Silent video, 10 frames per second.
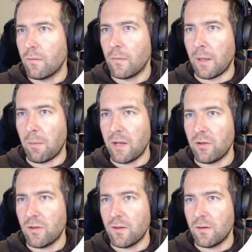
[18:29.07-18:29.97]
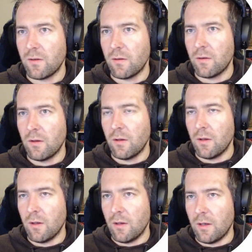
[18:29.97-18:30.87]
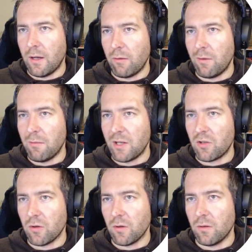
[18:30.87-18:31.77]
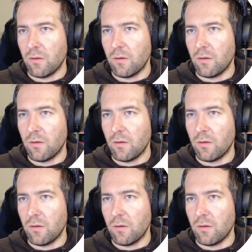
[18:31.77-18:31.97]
That matches. How do you match on...